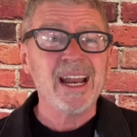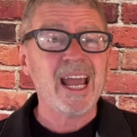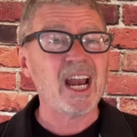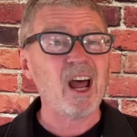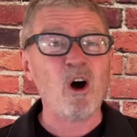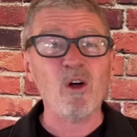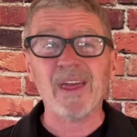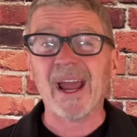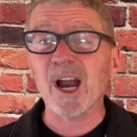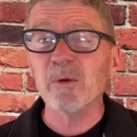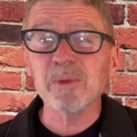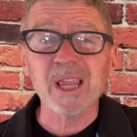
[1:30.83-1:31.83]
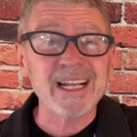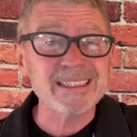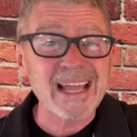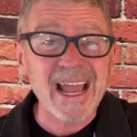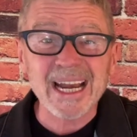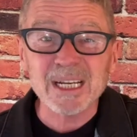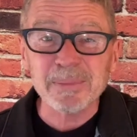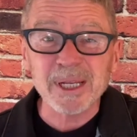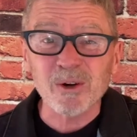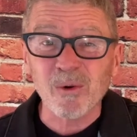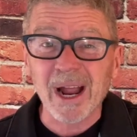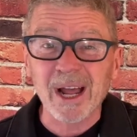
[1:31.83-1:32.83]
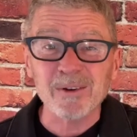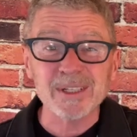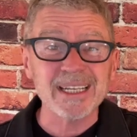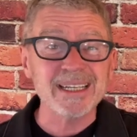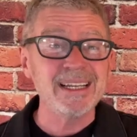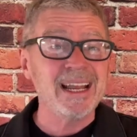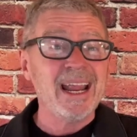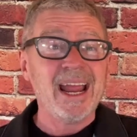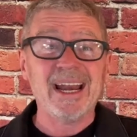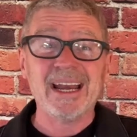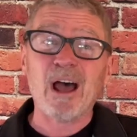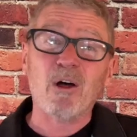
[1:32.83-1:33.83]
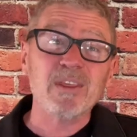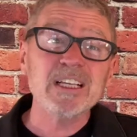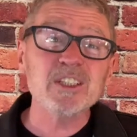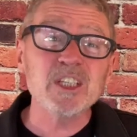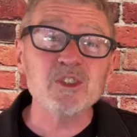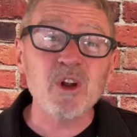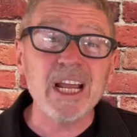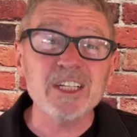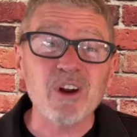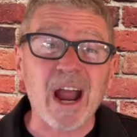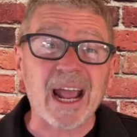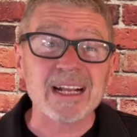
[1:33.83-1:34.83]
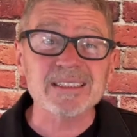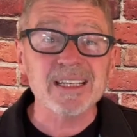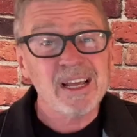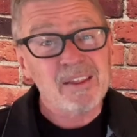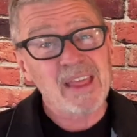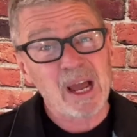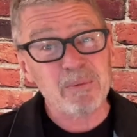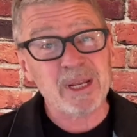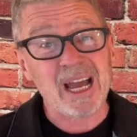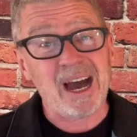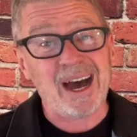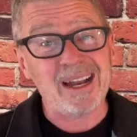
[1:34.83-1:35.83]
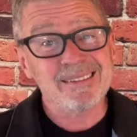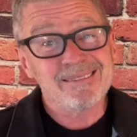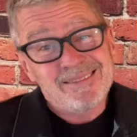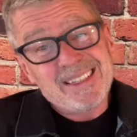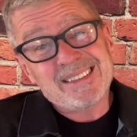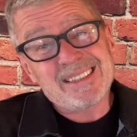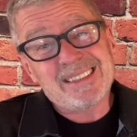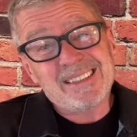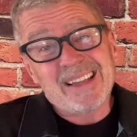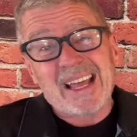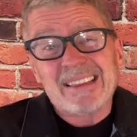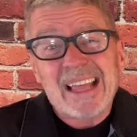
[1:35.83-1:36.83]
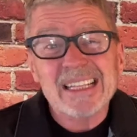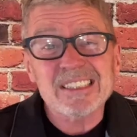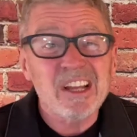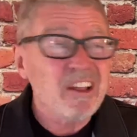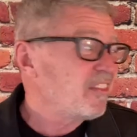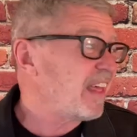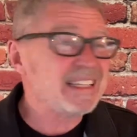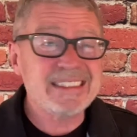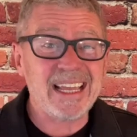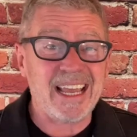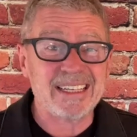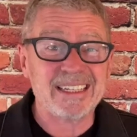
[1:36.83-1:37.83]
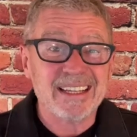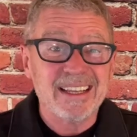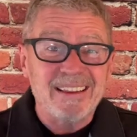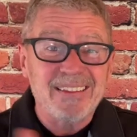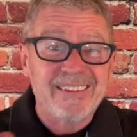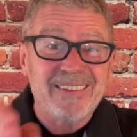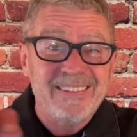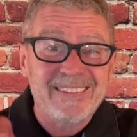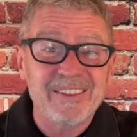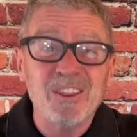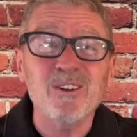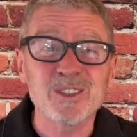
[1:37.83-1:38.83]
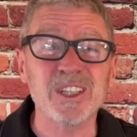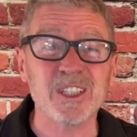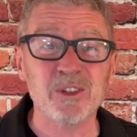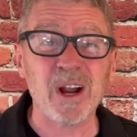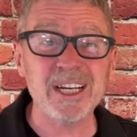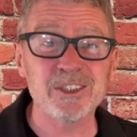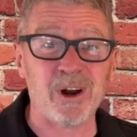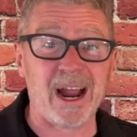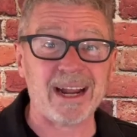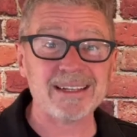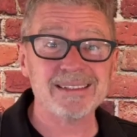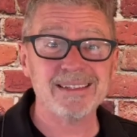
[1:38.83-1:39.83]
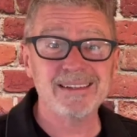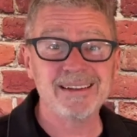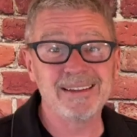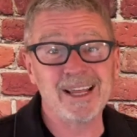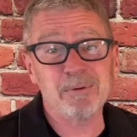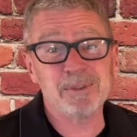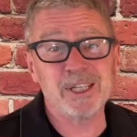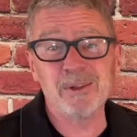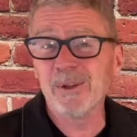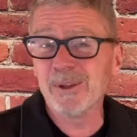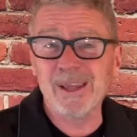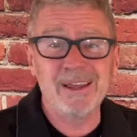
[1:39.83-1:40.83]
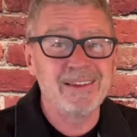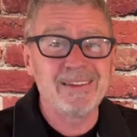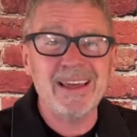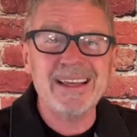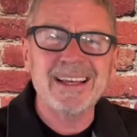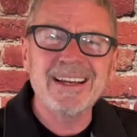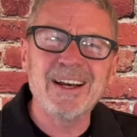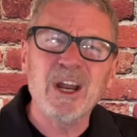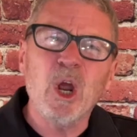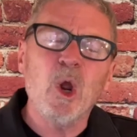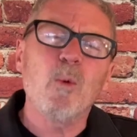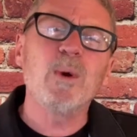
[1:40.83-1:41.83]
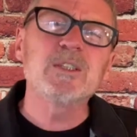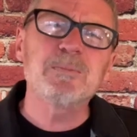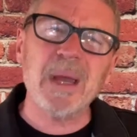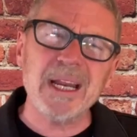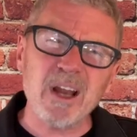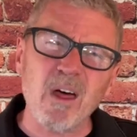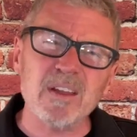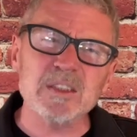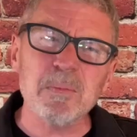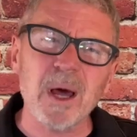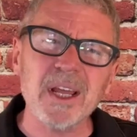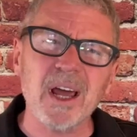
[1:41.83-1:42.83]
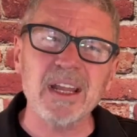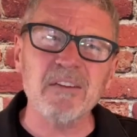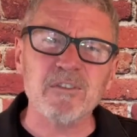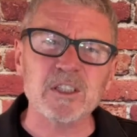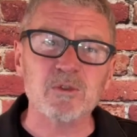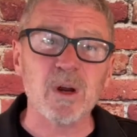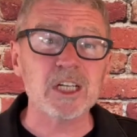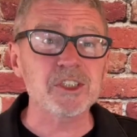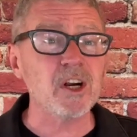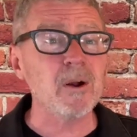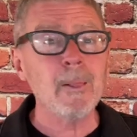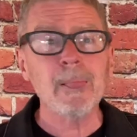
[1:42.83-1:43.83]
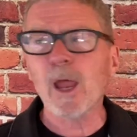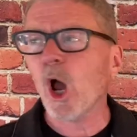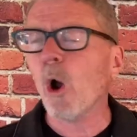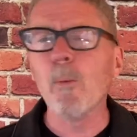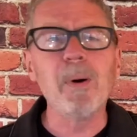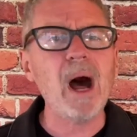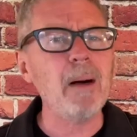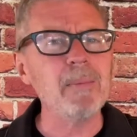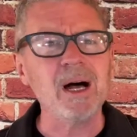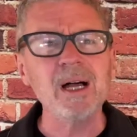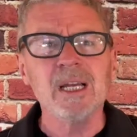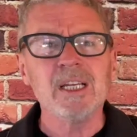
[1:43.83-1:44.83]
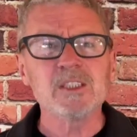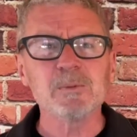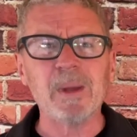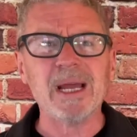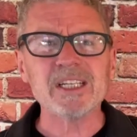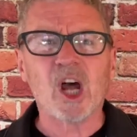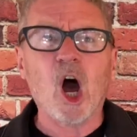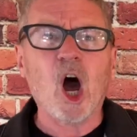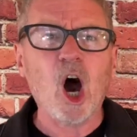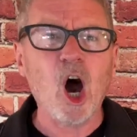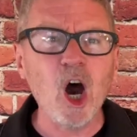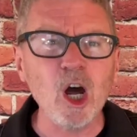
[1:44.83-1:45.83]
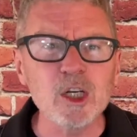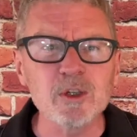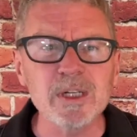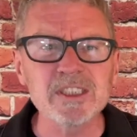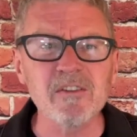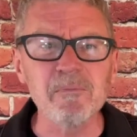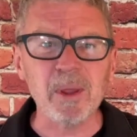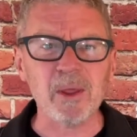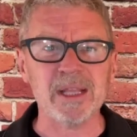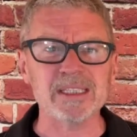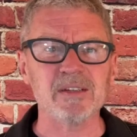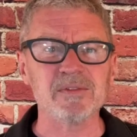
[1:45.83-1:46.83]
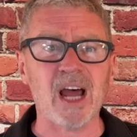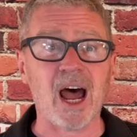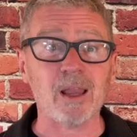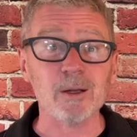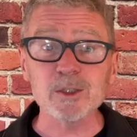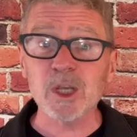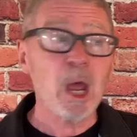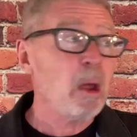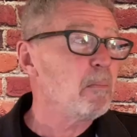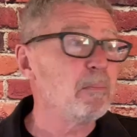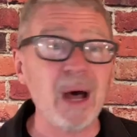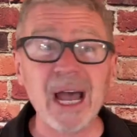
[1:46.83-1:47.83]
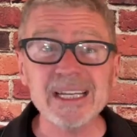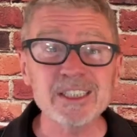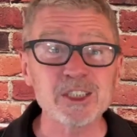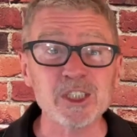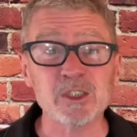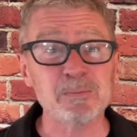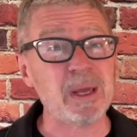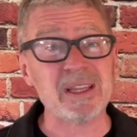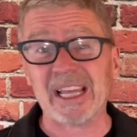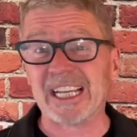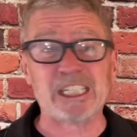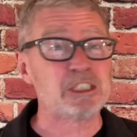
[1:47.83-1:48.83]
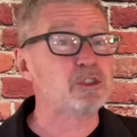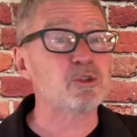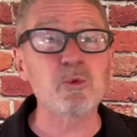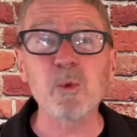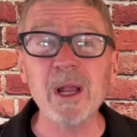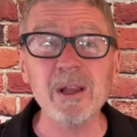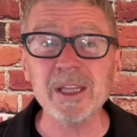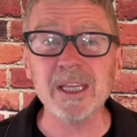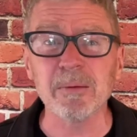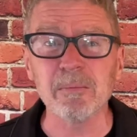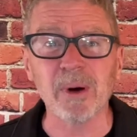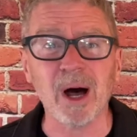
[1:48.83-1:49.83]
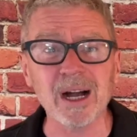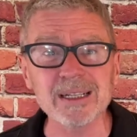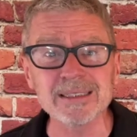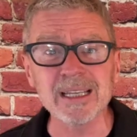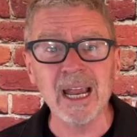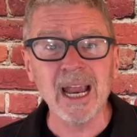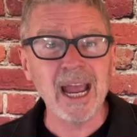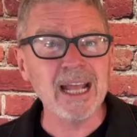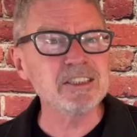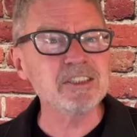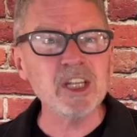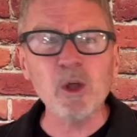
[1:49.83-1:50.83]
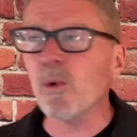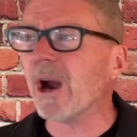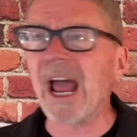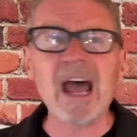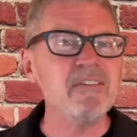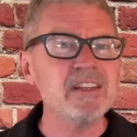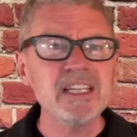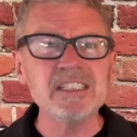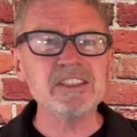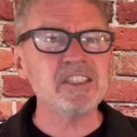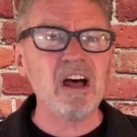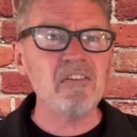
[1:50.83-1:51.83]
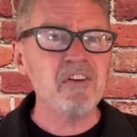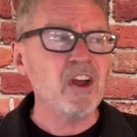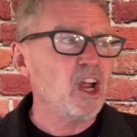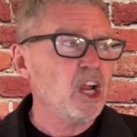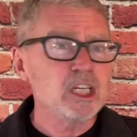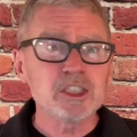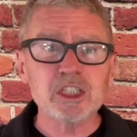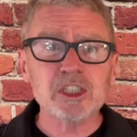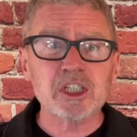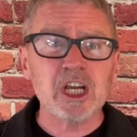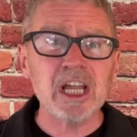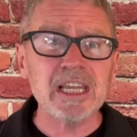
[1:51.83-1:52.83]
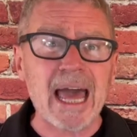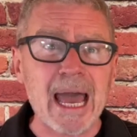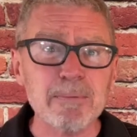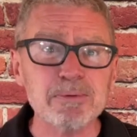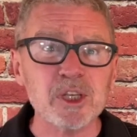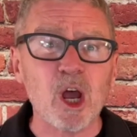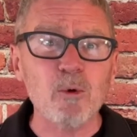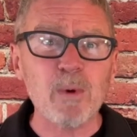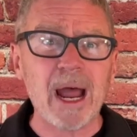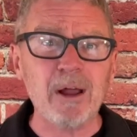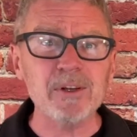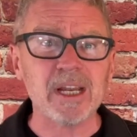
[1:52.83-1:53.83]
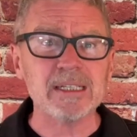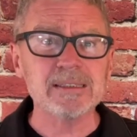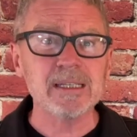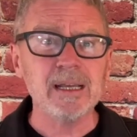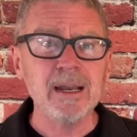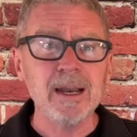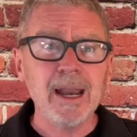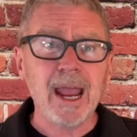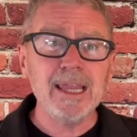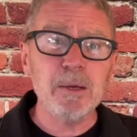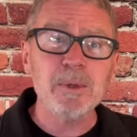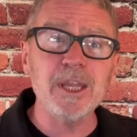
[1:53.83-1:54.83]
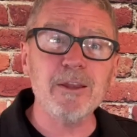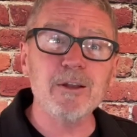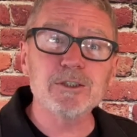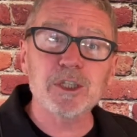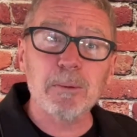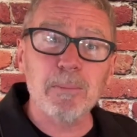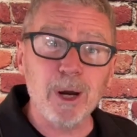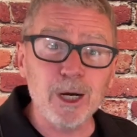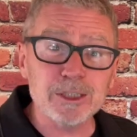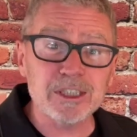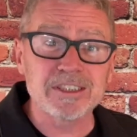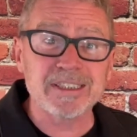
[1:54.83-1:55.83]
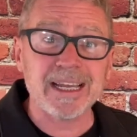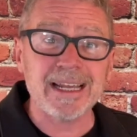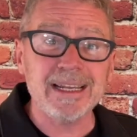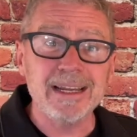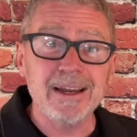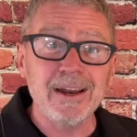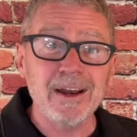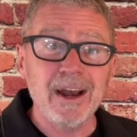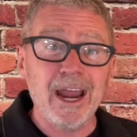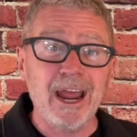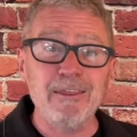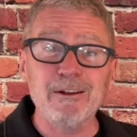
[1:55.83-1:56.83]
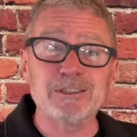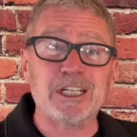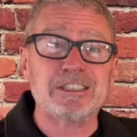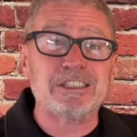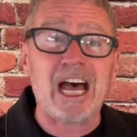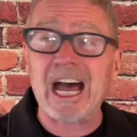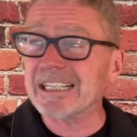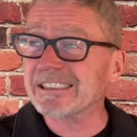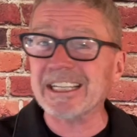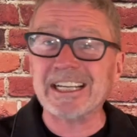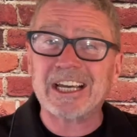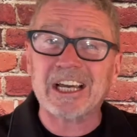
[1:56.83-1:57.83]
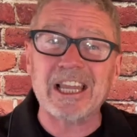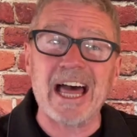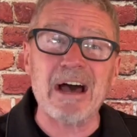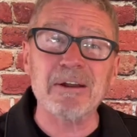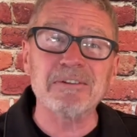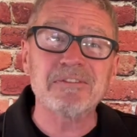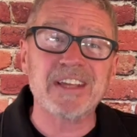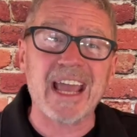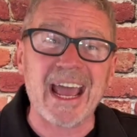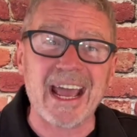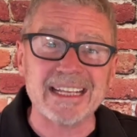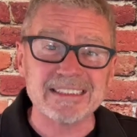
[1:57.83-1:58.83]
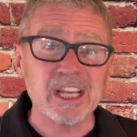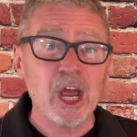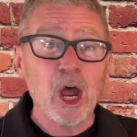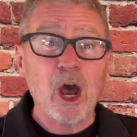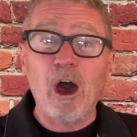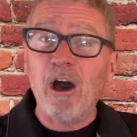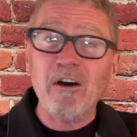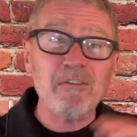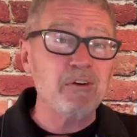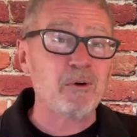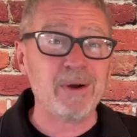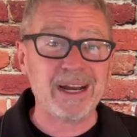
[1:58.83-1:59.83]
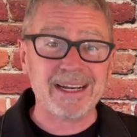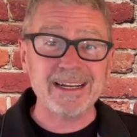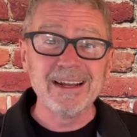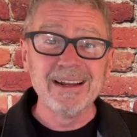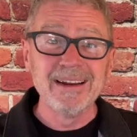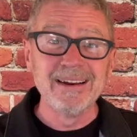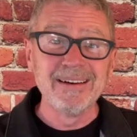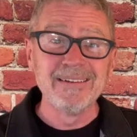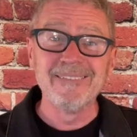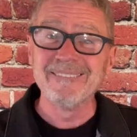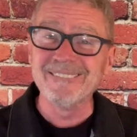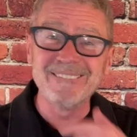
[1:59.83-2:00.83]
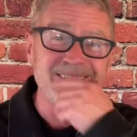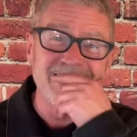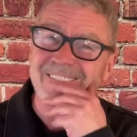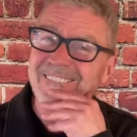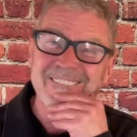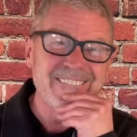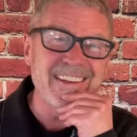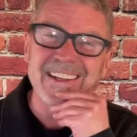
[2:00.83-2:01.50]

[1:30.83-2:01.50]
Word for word: and all the airplanes had to be grounded. And now these are the train tracks that we got. This is like, that's, that's it. Those are the train tracks. Number two, like we spend all this money on infrastructure. Obama spent hundreds of billions of dollars. Biden just spent like a trillion bucks. And still we're having this stuff just collapse around us. And then when then there's an emergency, and there's a toxic cloud of gas hovering. Mm, you